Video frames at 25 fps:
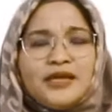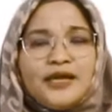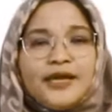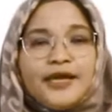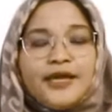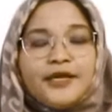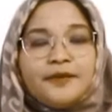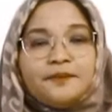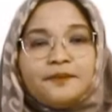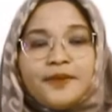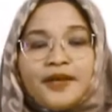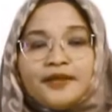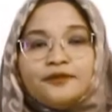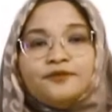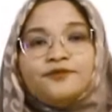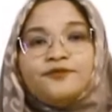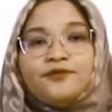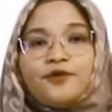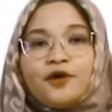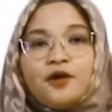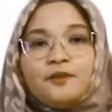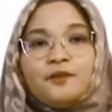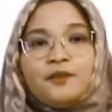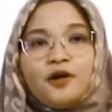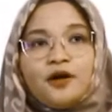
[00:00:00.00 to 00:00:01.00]
and made
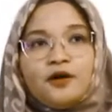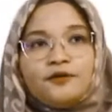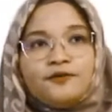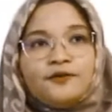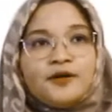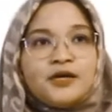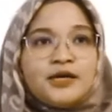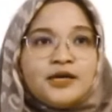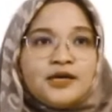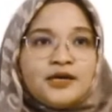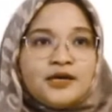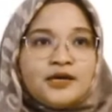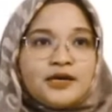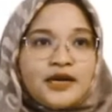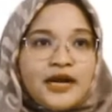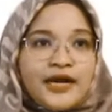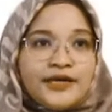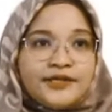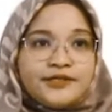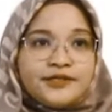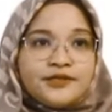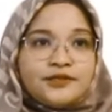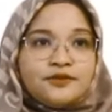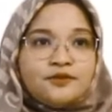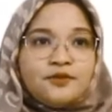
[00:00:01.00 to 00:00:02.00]
from of
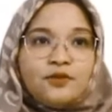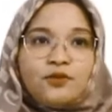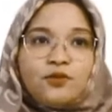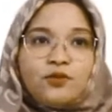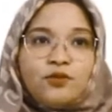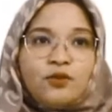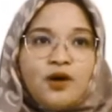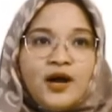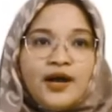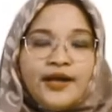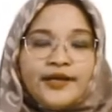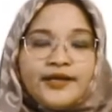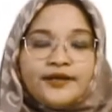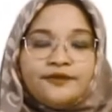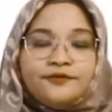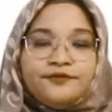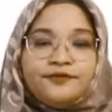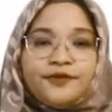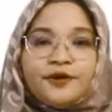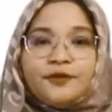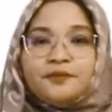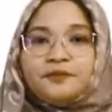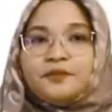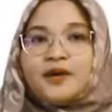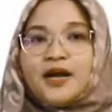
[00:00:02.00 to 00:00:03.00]
rice wine
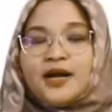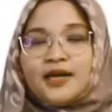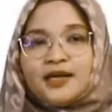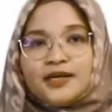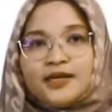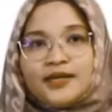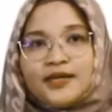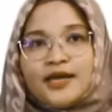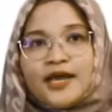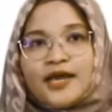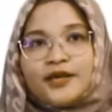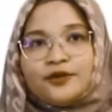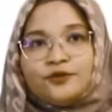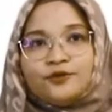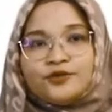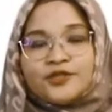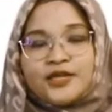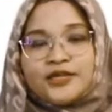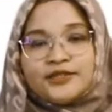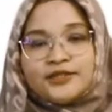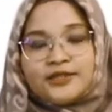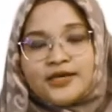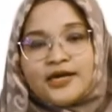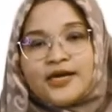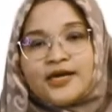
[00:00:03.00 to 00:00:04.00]
from Bali and
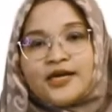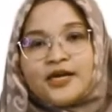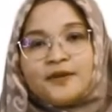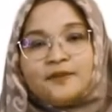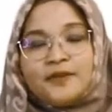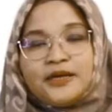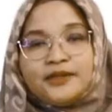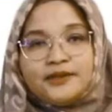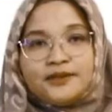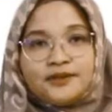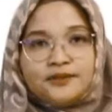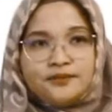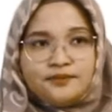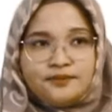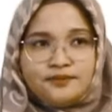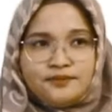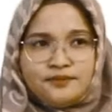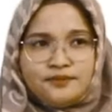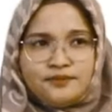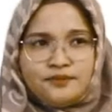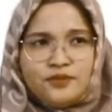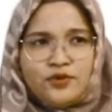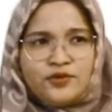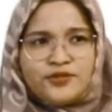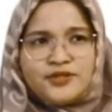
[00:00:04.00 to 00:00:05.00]
Nusa Tenggara, but
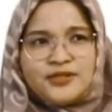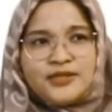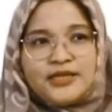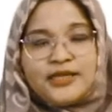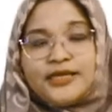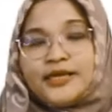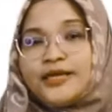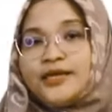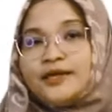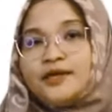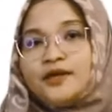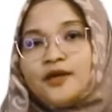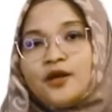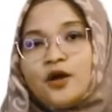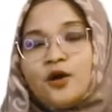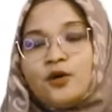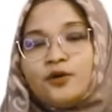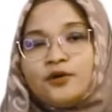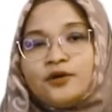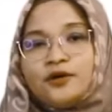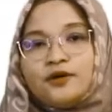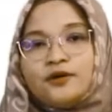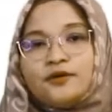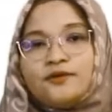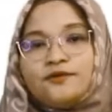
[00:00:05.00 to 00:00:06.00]
mostly
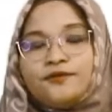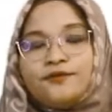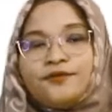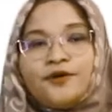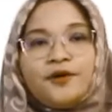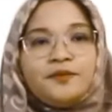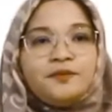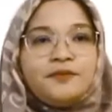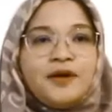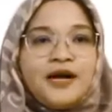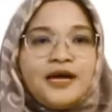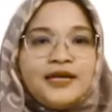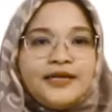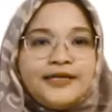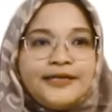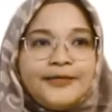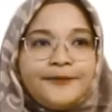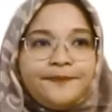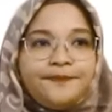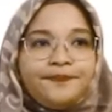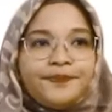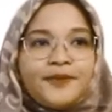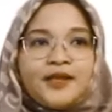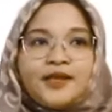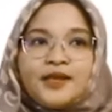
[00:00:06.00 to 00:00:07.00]
known from Bali.
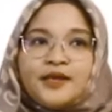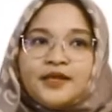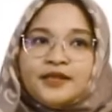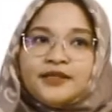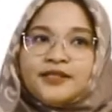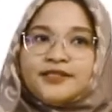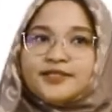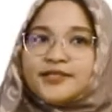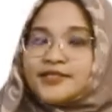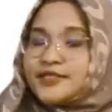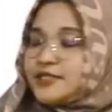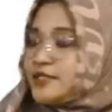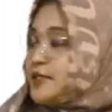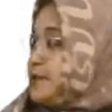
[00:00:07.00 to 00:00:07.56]
This is